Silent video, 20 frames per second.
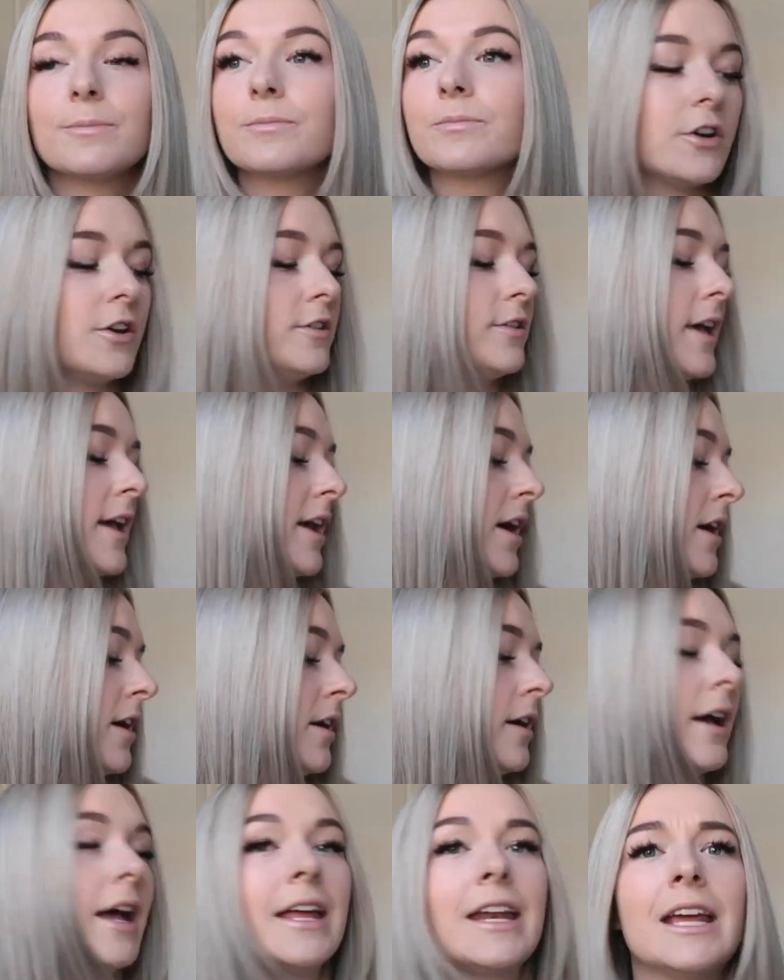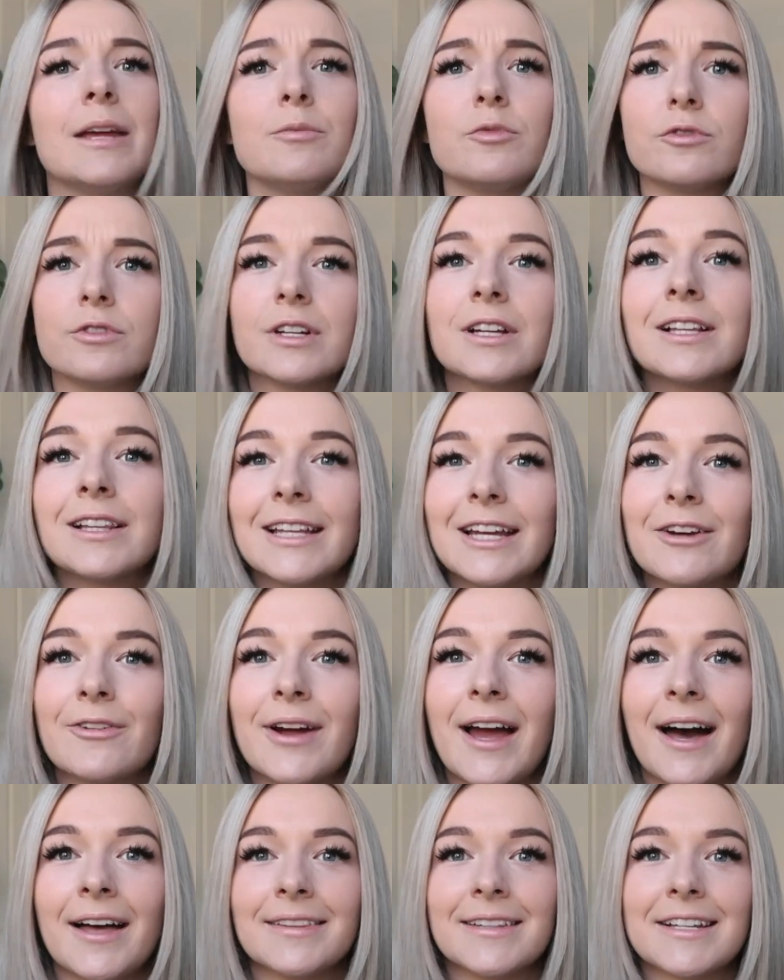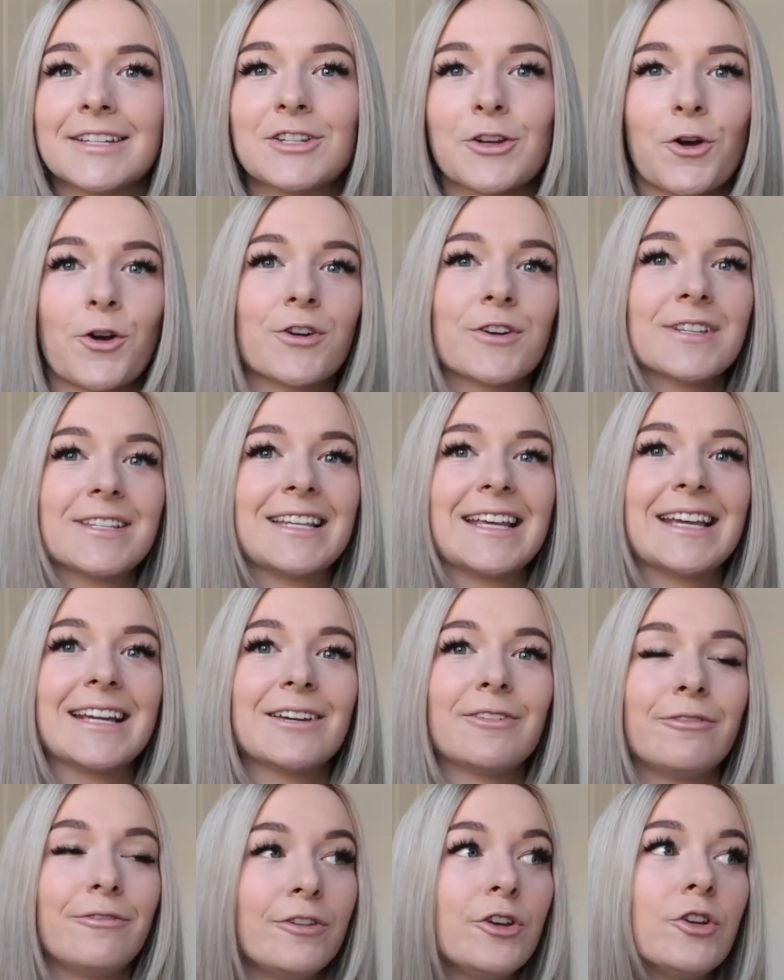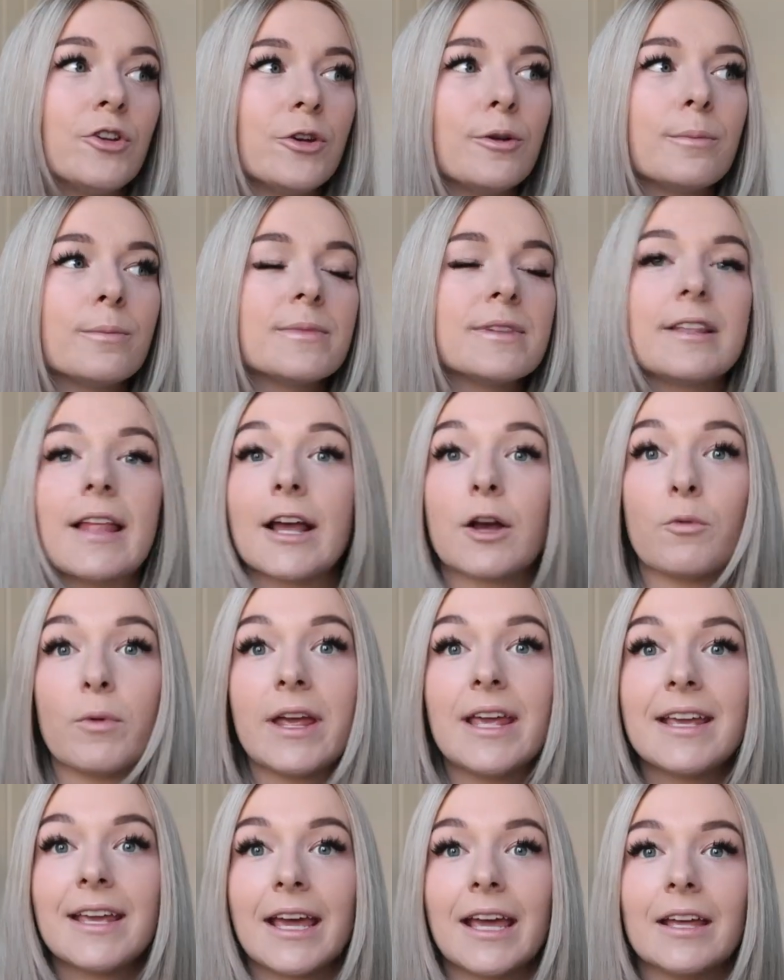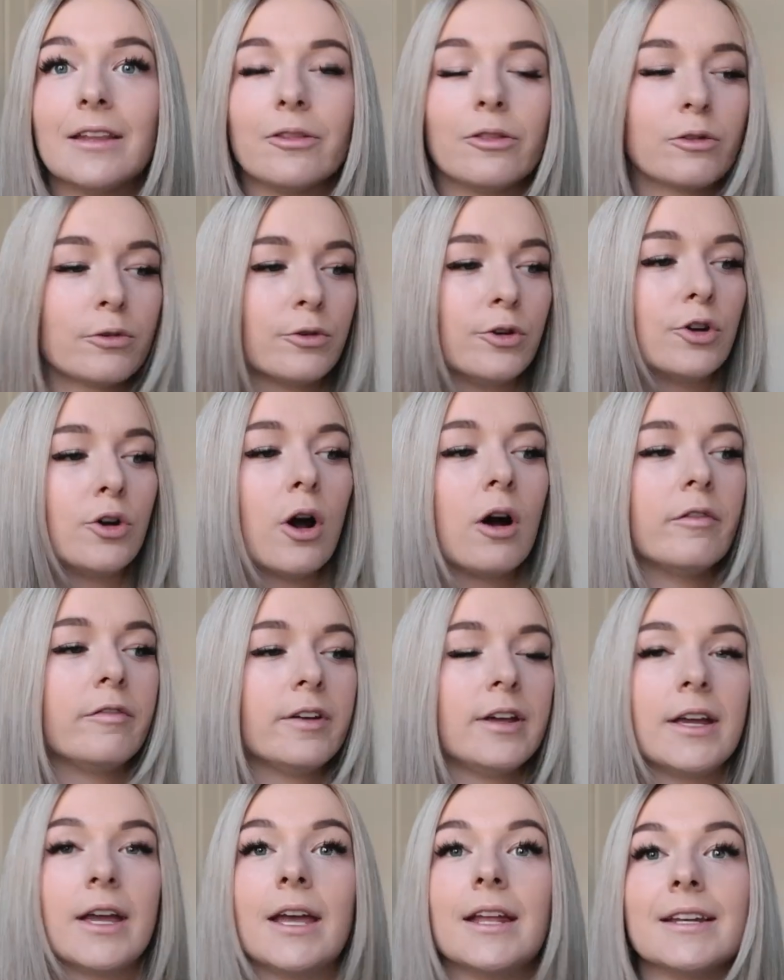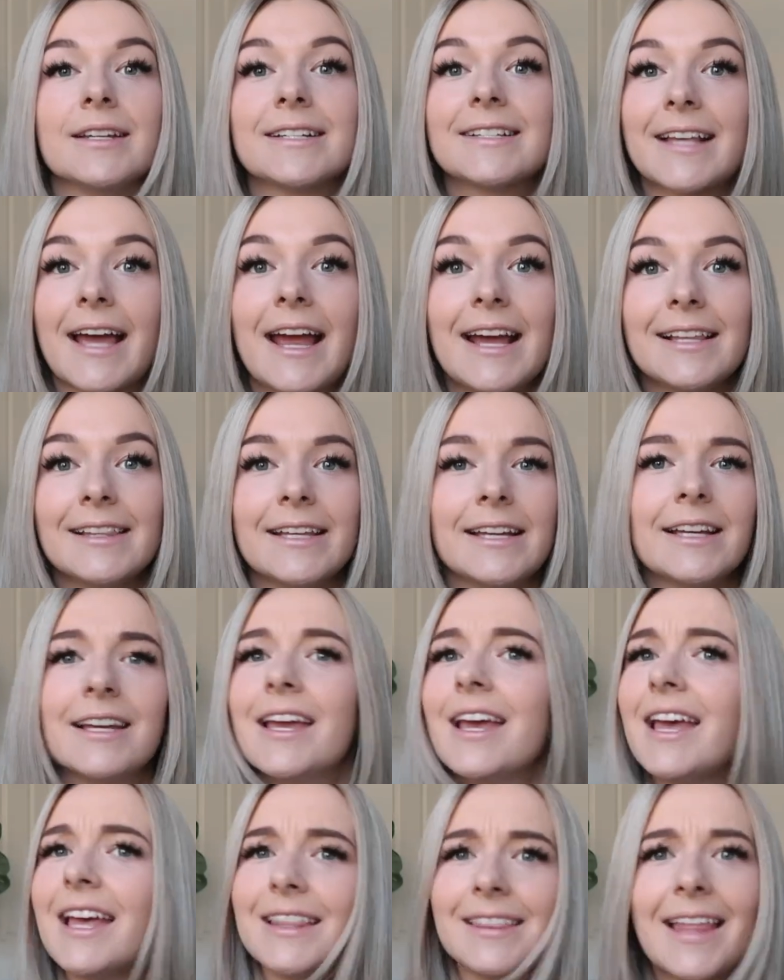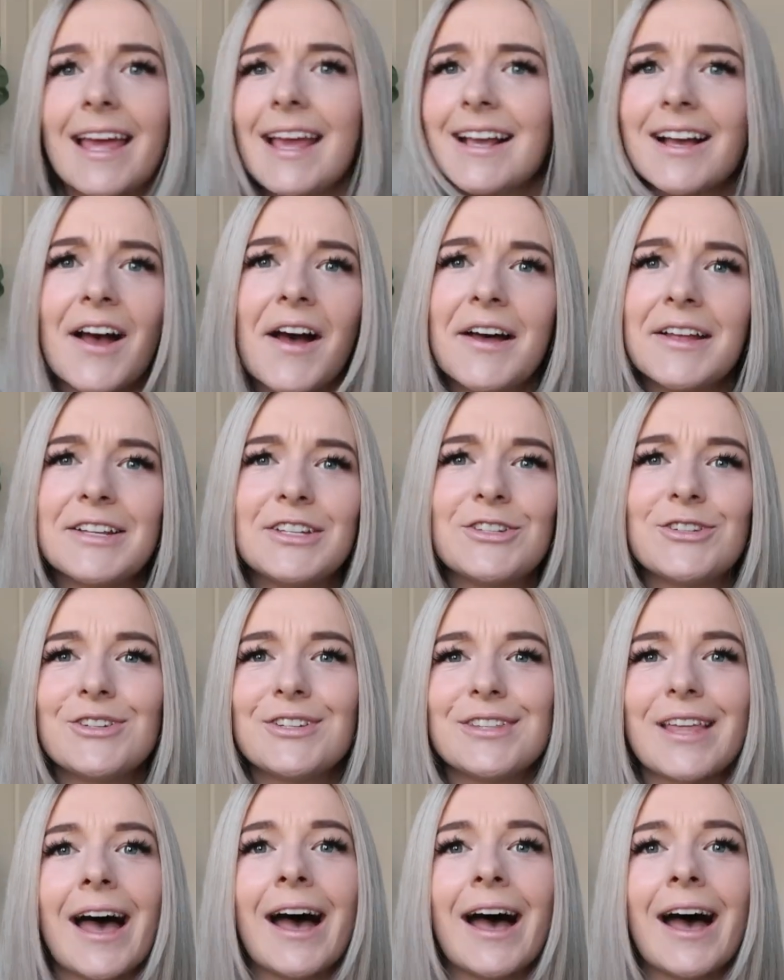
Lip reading: so they are unable to clear out the toxic fumes like we can through coughing and exhaling. They can't do